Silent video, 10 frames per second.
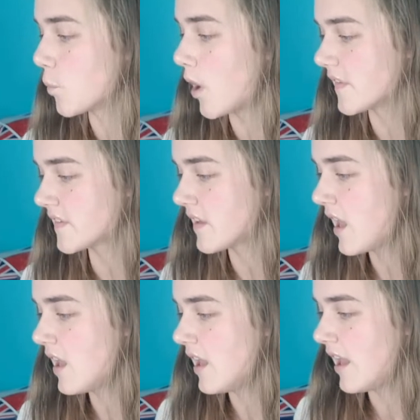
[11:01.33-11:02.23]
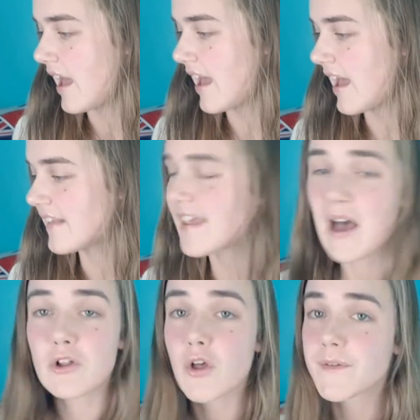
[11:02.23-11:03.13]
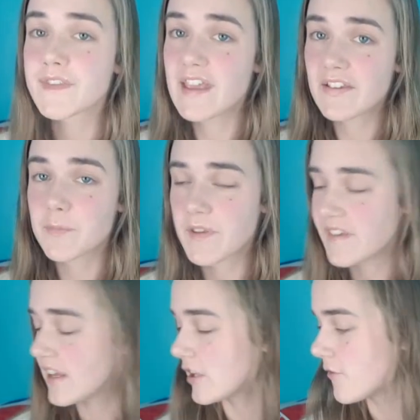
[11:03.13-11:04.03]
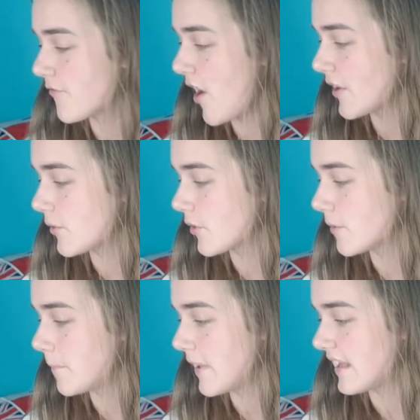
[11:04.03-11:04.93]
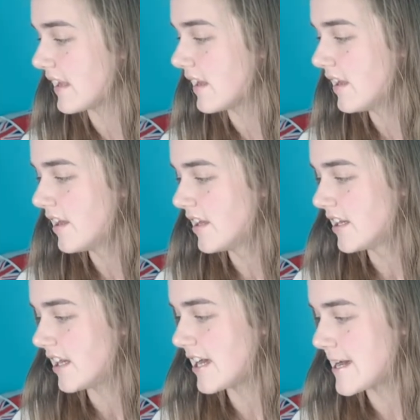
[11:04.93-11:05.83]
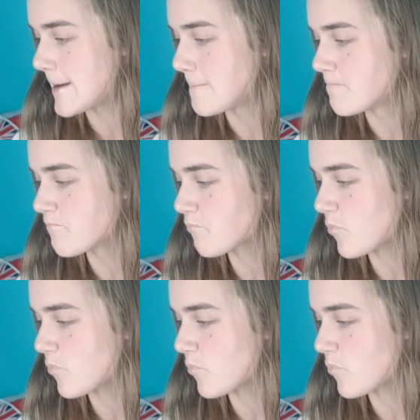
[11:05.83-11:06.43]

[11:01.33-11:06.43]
was and how close this particular final could be. Muguruza,